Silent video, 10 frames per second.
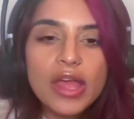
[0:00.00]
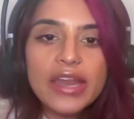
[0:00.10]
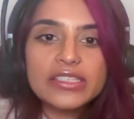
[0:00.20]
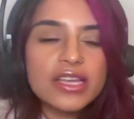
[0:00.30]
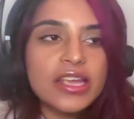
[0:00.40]

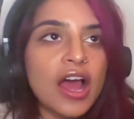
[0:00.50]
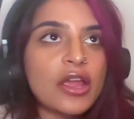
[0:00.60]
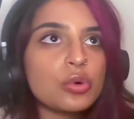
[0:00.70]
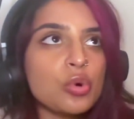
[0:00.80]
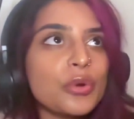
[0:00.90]
And I
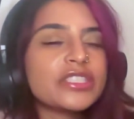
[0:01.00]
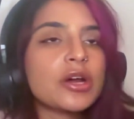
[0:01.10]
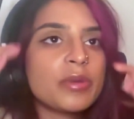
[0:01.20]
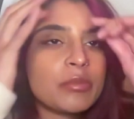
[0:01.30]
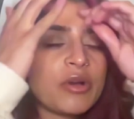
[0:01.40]
always tell
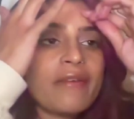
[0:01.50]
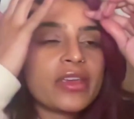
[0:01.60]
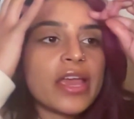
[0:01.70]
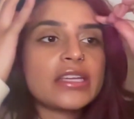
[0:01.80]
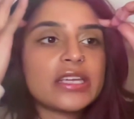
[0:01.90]
people having
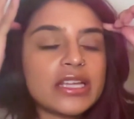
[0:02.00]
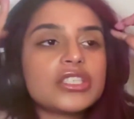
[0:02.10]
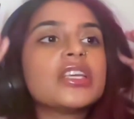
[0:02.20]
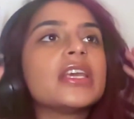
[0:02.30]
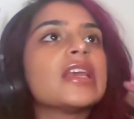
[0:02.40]

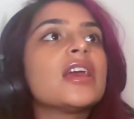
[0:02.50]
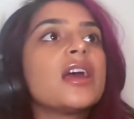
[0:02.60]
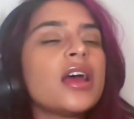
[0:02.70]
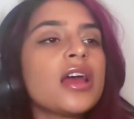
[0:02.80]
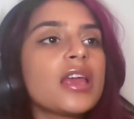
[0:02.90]
ADHD
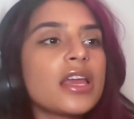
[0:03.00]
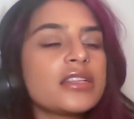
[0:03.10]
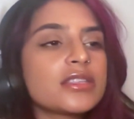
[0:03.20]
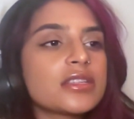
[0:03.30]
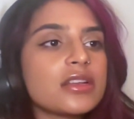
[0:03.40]

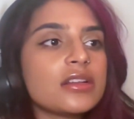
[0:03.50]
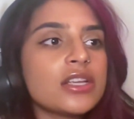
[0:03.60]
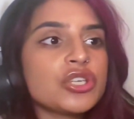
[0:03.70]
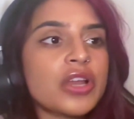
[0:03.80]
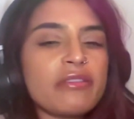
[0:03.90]
is
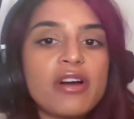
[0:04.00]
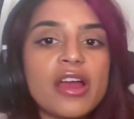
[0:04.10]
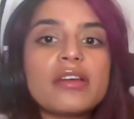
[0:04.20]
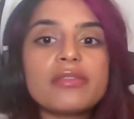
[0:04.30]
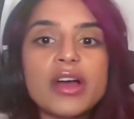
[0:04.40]
literally like
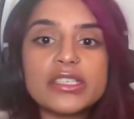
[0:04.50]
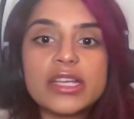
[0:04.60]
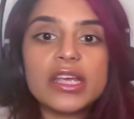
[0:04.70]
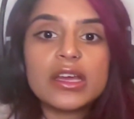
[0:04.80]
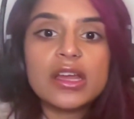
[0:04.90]
firefighting,